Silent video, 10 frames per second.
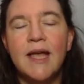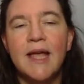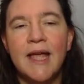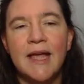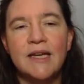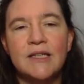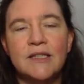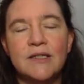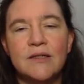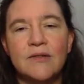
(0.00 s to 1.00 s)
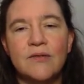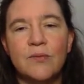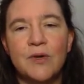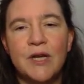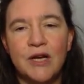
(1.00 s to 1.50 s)
And
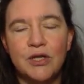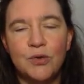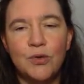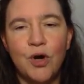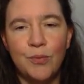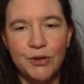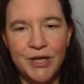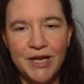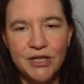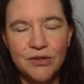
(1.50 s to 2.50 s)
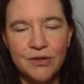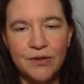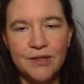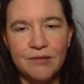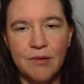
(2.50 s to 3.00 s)
we're going to do computations on
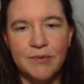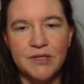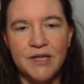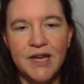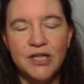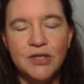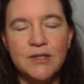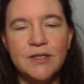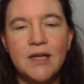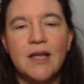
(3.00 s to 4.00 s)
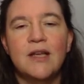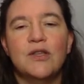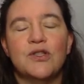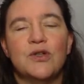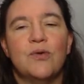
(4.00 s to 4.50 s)
these representations.
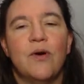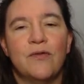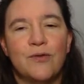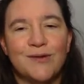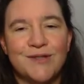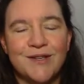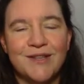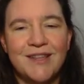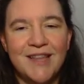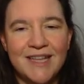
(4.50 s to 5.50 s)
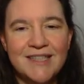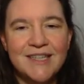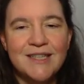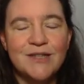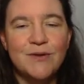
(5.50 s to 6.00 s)
So of course, in that
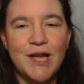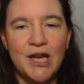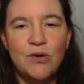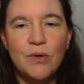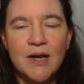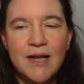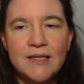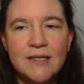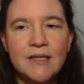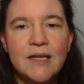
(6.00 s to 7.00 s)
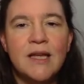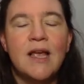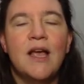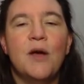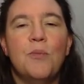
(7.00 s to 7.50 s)
sense, we can do it classically,
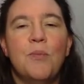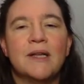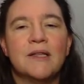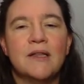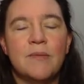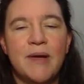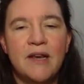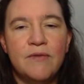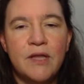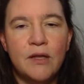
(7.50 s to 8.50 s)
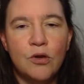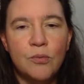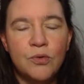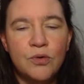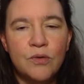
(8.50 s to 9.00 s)
but the benefit that the
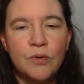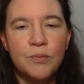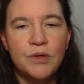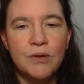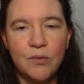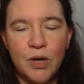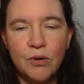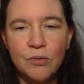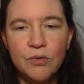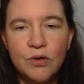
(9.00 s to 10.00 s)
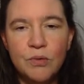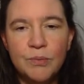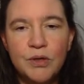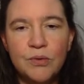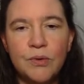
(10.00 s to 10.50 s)
computer would be, quantum computer would be
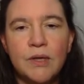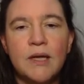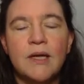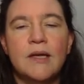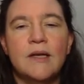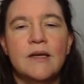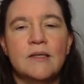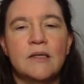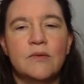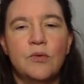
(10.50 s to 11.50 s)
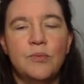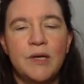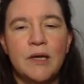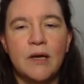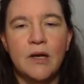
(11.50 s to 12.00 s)
doing, is that it would
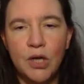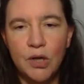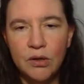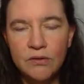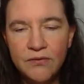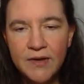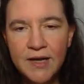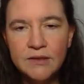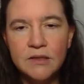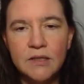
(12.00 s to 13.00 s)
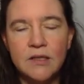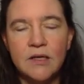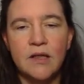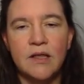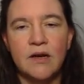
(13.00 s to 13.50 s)
be a lot faster
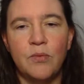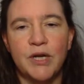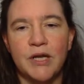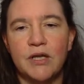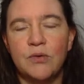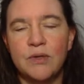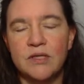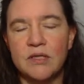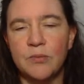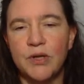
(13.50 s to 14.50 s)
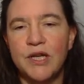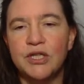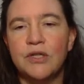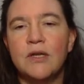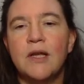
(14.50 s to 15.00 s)
than what I can do in simulation,